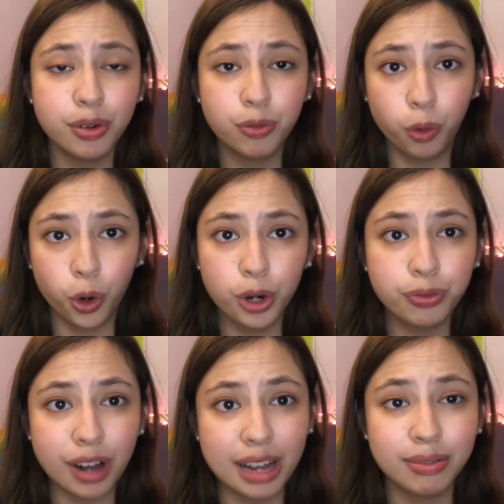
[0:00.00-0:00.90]
four,
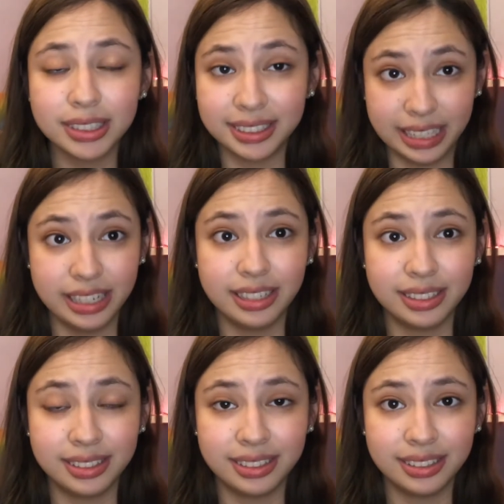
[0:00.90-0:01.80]
five, or
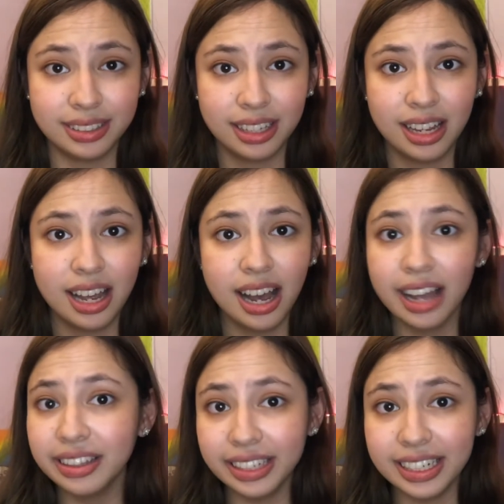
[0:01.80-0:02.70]
six
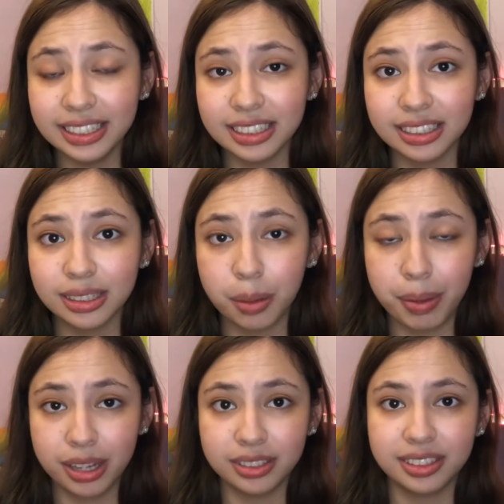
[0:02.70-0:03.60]
at least,
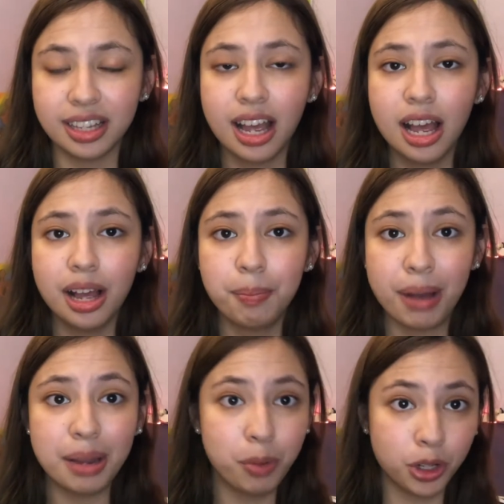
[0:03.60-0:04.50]
because
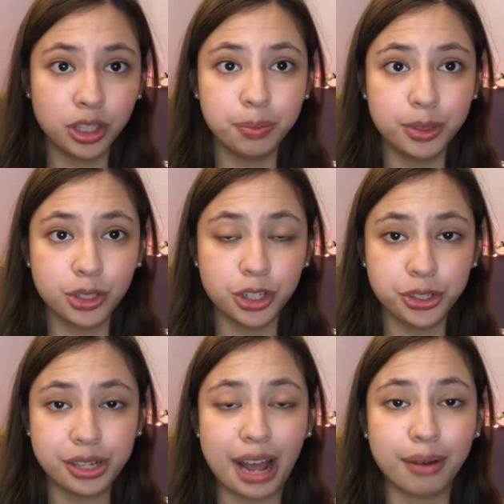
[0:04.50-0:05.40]
my book club
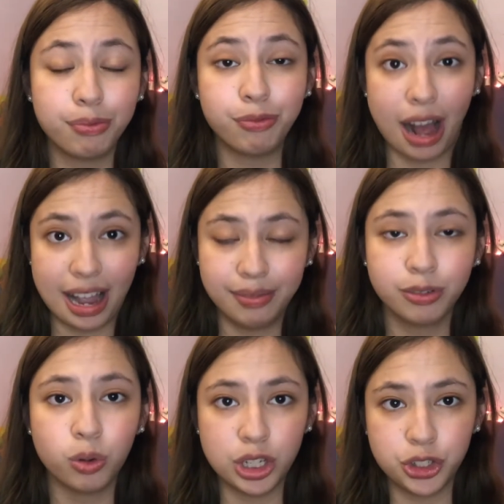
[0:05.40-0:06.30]
discussion had 5
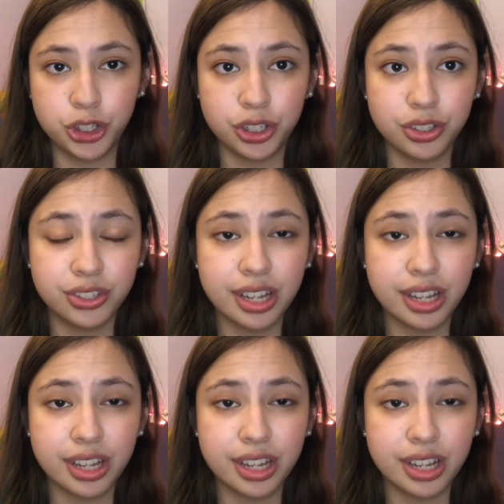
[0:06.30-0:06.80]
questions.